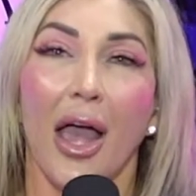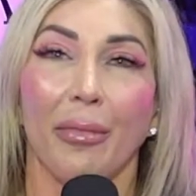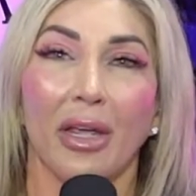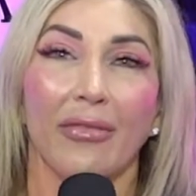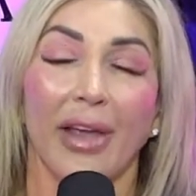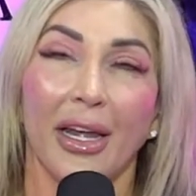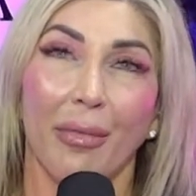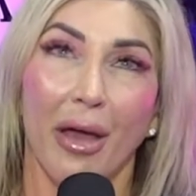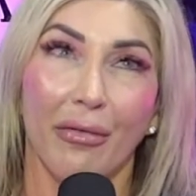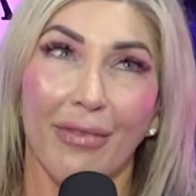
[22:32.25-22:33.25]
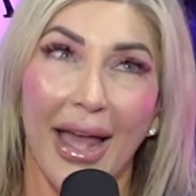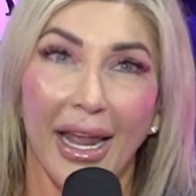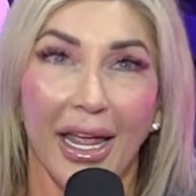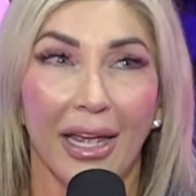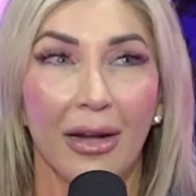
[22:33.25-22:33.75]
you can find him on
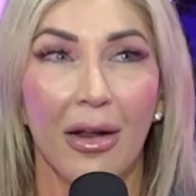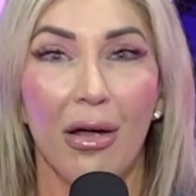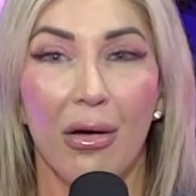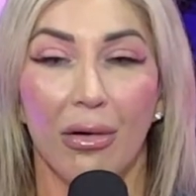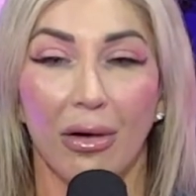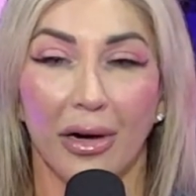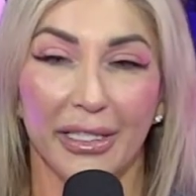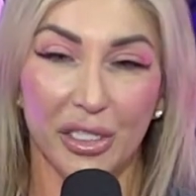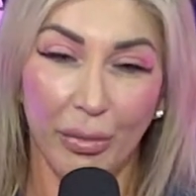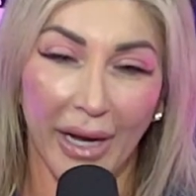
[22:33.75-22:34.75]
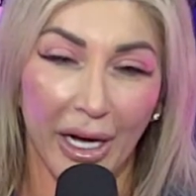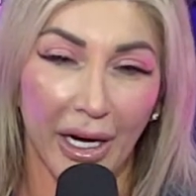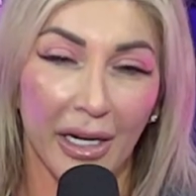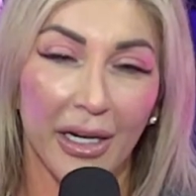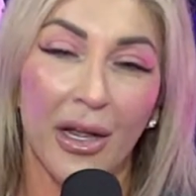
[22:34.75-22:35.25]
Reddit or
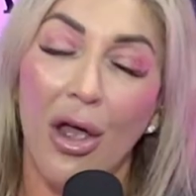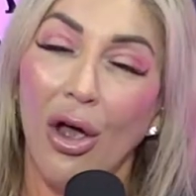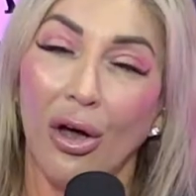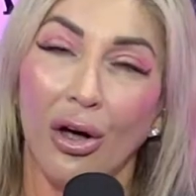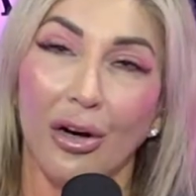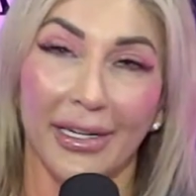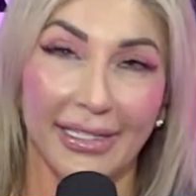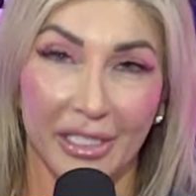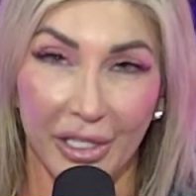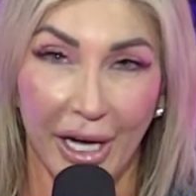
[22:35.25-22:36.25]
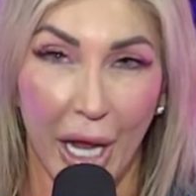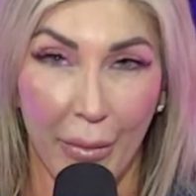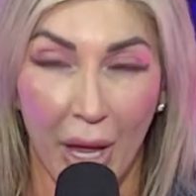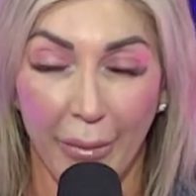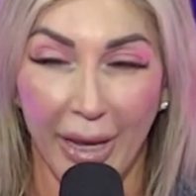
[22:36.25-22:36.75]
Twitter or Instagram.